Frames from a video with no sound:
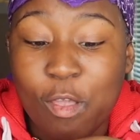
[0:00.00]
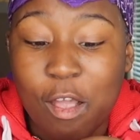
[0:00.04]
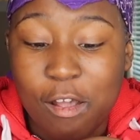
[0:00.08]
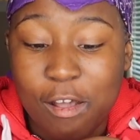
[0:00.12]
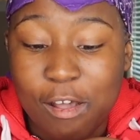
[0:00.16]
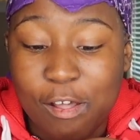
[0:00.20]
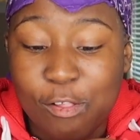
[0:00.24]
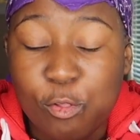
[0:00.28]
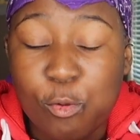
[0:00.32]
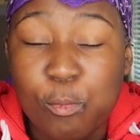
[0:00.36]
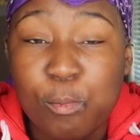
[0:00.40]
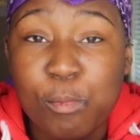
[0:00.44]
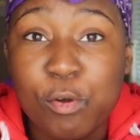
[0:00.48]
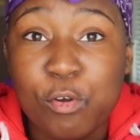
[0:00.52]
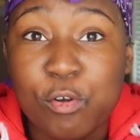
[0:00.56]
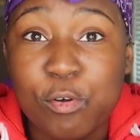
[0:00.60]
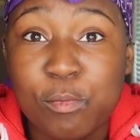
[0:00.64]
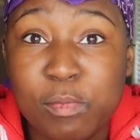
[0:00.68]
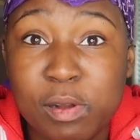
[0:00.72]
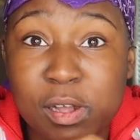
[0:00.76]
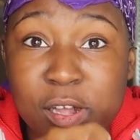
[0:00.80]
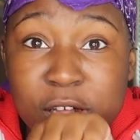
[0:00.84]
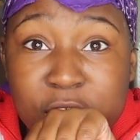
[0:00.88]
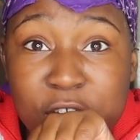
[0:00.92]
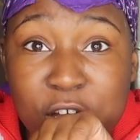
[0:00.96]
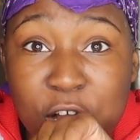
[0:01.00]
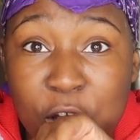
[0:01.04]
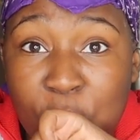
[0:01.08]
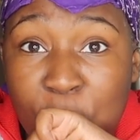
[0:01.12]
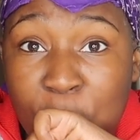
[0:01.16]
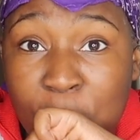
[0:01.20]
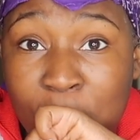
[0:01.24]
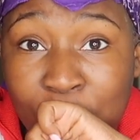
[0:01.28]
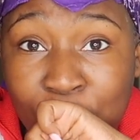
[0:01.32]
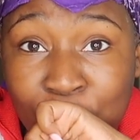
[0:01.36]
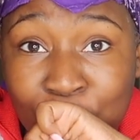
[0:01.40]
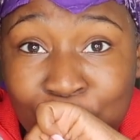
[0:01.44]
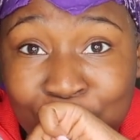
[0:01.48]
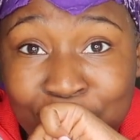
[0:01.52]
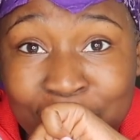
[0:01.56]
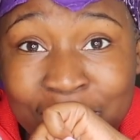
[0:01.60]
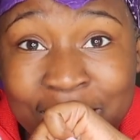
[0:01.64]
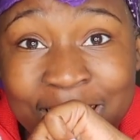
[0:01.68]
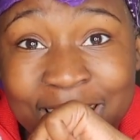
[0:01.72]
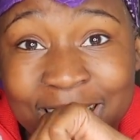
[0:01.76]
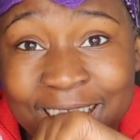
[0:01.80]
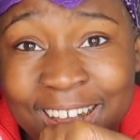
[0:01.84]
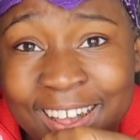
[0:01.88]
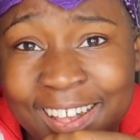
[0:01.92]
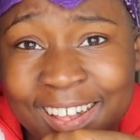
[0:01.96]
I got a little milk on my
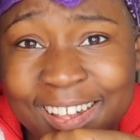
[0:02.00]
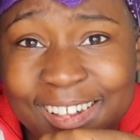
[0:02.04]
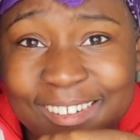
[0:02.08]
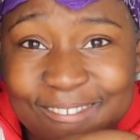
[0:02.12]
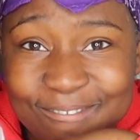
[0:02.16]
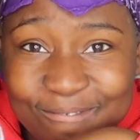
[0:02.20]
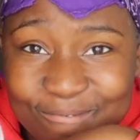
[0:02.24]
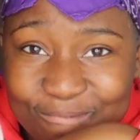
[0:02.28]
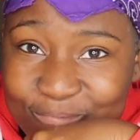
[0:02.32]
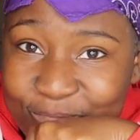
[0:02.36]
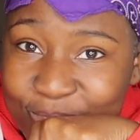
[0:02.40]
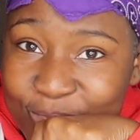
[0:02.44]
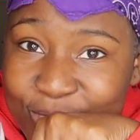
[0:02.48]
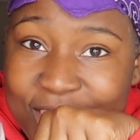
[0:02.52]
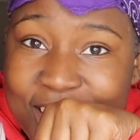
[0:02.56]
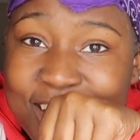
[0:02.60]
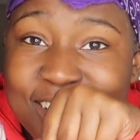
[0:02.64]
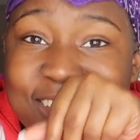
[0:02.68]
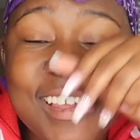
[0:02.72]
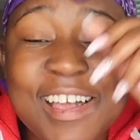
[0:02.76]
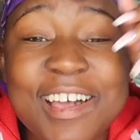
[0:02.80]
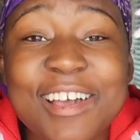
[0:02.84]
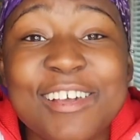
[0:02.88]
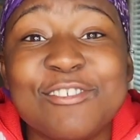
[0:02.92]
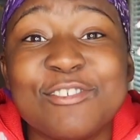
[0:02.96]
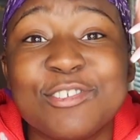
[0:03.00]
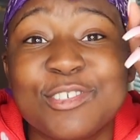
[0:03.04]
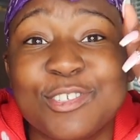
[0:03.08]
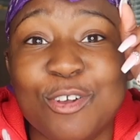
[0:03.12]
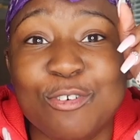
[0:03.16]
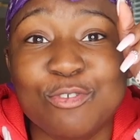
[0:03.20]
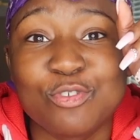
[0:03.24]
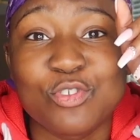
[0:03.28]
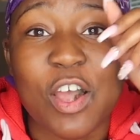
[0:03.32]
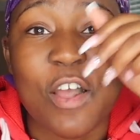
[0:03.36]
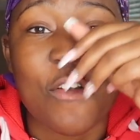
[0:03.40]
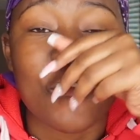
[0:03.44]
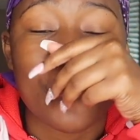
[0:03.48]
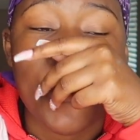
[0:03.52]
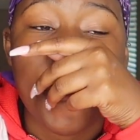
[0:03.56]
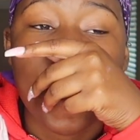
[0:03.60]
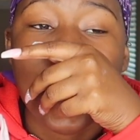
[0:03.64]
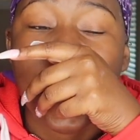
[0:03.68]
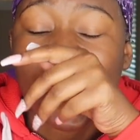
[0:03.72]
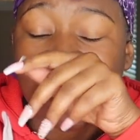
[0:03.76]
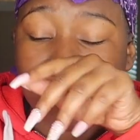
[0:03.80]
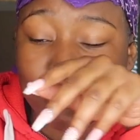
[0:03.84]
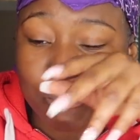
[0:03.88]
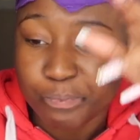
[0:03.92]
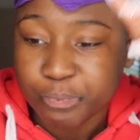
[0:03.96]
hand. That is so
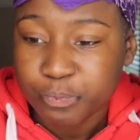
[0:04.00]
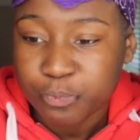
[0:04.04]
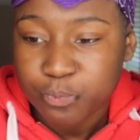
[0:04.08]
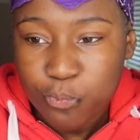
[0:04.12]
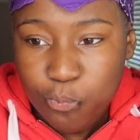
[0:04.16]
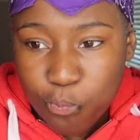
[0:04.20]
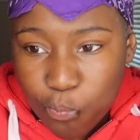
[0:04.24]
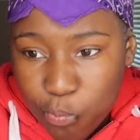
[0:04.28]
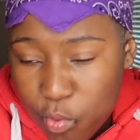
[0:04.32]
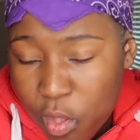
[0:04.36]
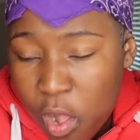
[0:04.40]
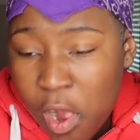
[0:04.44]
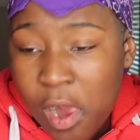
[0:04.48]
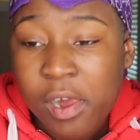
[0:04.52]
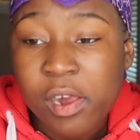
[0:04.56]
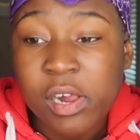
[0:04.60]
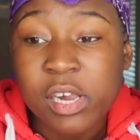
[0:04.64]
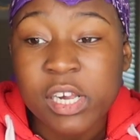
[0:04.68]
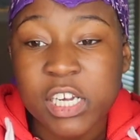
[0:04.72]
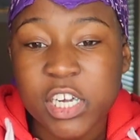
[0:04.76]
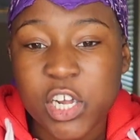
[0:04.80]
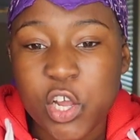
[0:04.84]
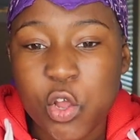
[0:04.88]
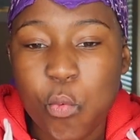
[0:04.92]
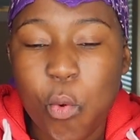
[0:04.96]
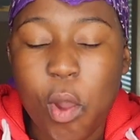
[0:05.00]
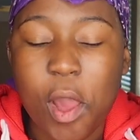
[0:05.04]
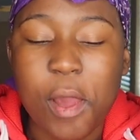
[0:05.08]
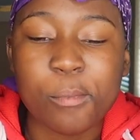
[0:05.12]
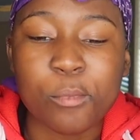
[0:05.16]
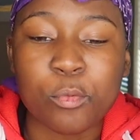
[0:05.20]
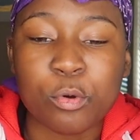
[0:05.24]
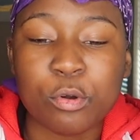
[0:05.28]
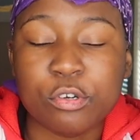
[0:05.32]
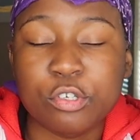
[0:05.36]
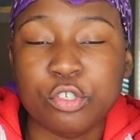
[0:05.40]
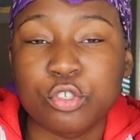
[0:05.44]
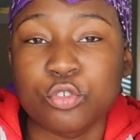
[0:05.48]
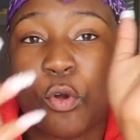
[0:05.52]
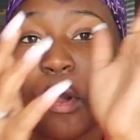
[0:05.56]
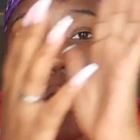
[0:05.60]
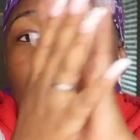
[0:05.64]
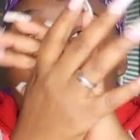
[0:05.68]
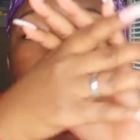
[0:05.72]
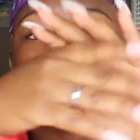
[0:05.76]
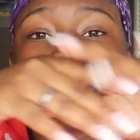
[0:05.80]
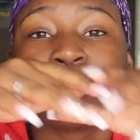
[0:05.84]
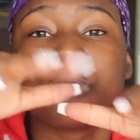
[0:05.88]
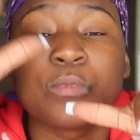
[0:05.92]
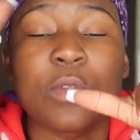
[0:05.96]
trifling. Anyway, more to the
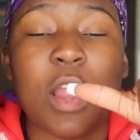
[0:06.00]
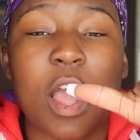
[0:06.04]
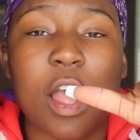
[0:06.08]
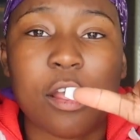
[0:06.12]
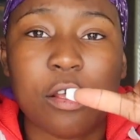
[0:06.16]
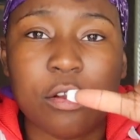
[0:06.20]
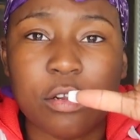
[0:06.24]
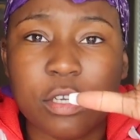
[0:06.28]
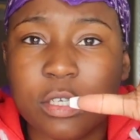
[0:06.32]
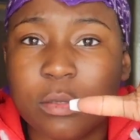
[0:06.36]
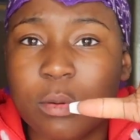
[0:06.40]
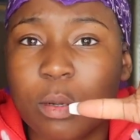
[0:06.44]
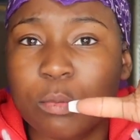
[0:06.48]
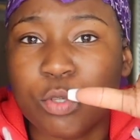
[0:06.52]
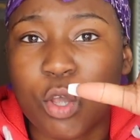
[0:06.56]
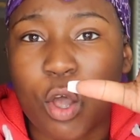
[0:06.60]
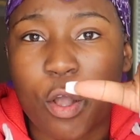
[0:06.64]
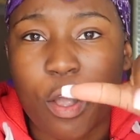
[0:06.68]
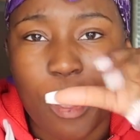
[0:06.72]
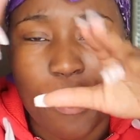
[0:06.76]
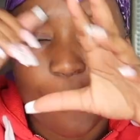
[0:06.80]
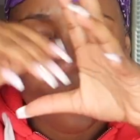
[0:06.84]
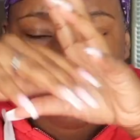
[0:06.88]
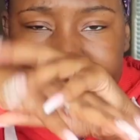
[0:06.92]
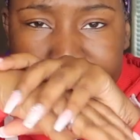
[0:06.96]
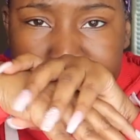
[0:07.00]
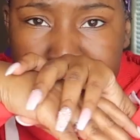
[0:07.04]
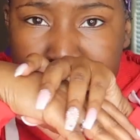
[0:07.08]
story. I go to him, I'm talking.